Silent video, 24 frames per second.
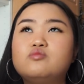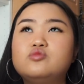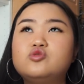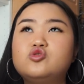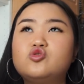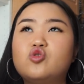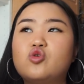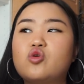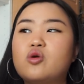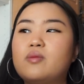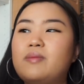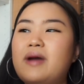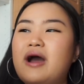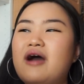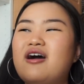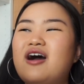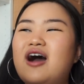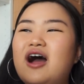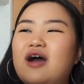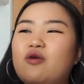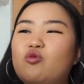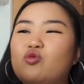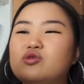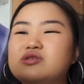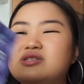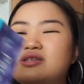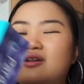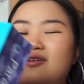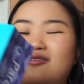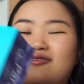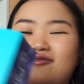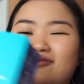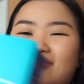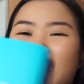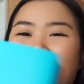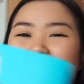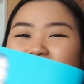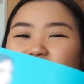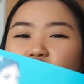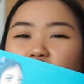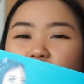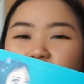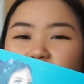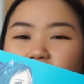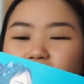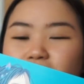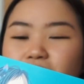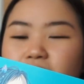talk about I wasn't a fan
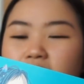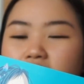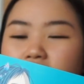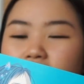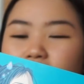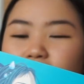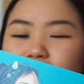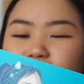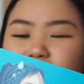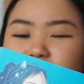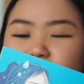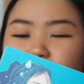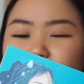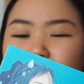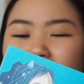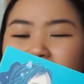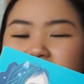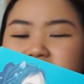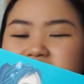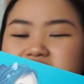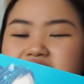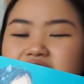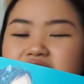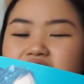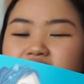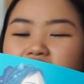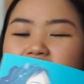of the packaging.